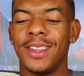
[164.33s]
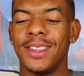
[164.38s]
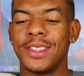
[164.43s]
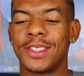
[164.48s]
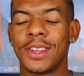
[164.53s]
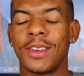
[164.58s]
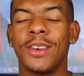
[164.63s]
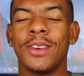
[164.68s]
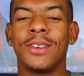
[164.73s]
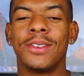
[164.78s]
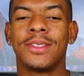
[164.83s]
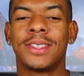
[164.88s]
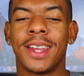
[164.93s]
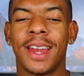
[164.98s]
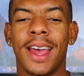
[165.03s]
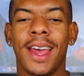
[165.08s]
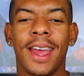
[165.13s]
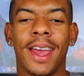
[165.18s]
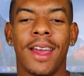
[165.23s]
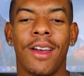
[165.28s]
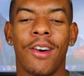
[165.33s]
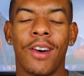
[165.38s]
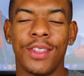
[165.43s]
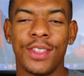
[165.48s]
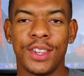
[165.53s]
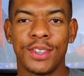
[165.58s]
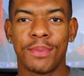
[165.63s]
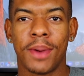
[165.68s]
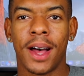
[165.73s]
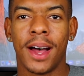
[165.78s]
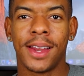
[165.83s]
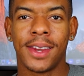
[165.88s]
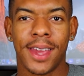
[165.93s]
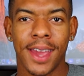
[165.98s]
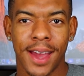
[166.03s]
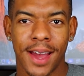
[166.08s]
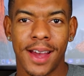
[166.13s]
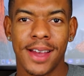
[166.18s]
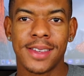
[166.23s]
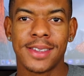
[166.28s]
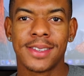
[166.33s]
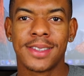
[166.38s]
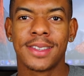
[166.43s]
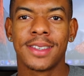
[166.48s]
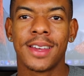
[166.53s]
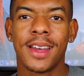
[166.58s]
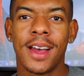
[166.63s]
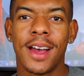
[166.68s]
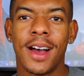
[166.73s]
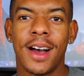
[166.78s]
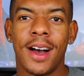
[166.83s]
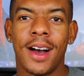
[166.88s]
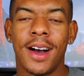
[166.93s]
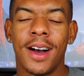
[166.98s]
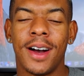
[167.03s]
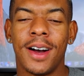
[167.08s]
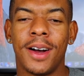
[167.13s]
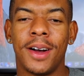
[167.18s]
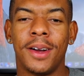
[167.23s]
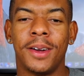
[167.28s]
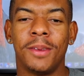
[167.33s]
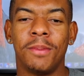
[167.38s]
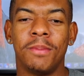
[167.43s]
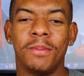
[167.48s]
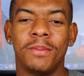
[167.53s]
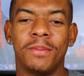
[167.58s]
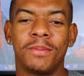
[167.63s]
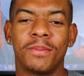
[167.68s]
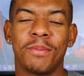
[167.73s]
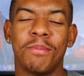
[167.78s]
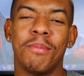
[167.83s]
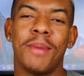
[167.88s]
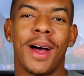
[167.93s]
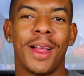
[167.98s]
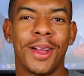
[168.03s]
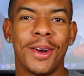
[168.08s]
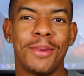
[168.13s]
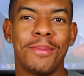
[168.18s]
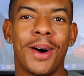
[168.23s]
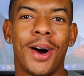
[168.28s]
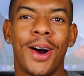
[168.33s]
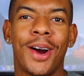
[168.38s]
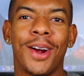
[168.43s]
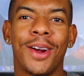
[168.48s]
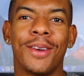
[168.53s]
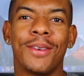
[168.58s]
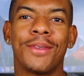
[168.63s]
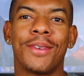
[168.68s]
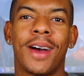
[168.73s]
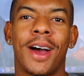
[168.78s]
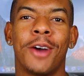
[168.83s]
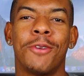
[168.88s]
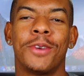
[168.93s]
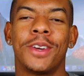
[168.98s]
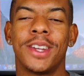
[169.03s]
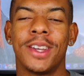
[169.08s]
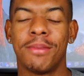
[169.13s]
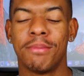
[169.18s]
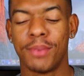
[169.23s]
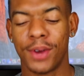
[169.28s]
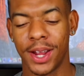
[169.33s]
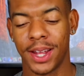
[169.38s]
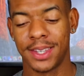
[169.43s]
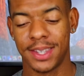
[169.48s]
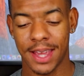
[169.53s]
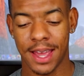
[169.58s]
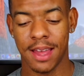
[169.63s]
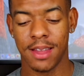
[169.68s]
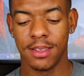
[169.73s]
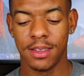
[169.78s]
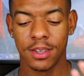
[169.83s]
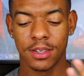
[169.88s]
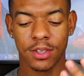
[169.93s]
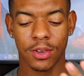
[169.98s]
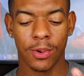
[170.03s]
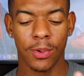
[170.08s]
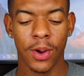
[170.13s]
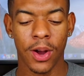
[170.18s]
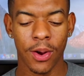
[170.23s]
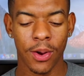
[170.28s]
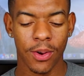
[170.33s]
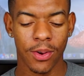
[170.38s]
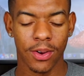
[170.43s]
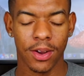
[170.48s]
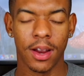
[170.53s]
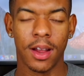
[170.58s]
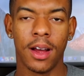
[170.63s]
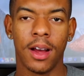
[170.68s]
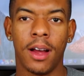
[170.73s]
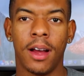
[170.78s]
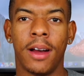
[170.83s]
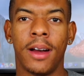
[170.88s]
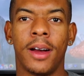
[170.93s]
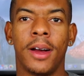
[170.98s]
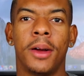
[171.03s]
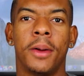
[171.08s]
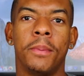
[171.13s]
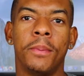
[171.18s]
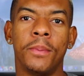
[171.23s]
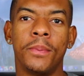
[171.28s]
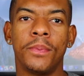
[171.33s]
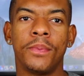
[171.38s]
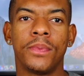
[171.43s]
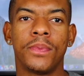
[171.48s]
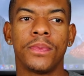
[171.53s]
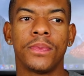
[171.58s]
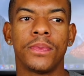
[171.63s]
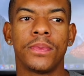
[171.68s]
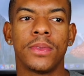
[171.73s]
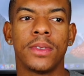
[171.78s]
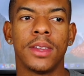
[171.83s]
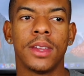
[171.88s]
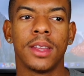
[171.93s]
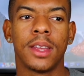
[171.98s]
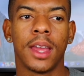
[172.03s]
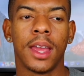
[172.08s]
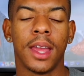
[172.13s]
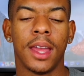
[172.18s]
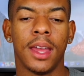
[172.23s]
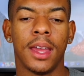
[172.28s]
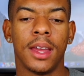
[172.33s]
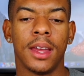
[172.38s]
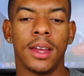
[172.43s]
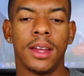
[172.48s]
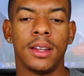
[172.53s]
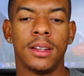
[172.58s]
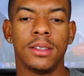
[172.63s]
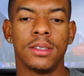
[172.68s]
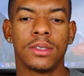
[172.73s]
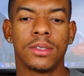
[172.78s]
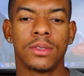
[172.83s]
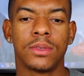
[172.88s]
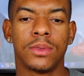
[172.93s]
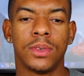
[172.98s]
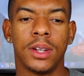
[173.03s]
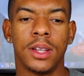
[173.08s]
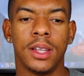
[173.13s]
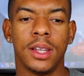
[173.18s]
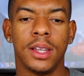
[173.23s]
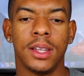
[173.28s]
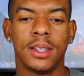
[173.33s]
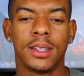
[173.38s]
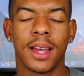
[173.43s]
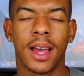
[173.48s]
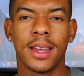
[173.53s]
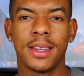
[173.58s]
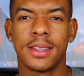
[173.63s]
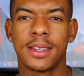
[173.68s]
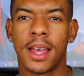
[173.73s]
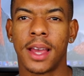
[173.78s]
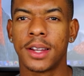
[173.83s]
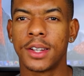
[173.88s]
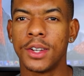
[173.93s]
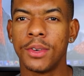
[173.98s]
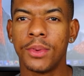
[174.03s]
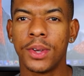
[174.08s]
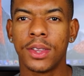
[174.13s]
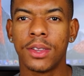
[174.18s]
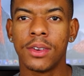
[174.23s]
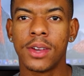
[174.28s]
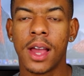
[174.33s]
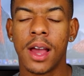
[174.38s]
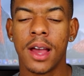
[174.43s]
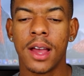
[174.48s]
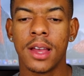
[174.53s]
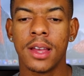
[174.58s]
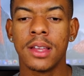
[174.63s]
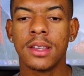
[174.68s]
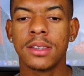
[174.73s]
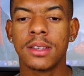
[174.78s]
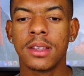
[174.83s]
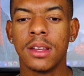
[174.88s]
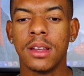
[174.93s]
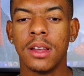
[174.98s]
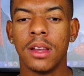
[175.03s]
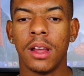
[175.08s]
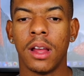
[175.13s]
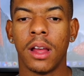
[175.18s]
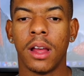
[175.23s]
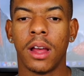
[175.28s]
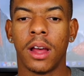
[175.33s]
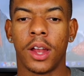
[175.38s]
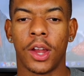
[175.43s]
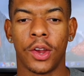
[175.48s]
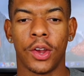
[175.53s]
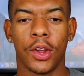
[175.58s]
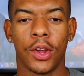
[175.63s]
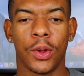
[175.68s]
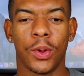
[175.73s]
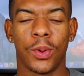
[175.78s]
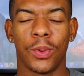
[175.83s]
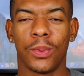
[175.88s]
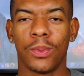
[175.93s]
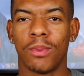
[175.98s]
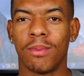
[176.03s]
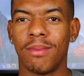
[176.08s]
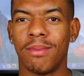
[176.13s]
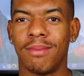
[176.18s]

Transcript: So, today on this podcast, um, Mellow Marv, I want to break down this quote um, and really dissect it with you guys I don't know.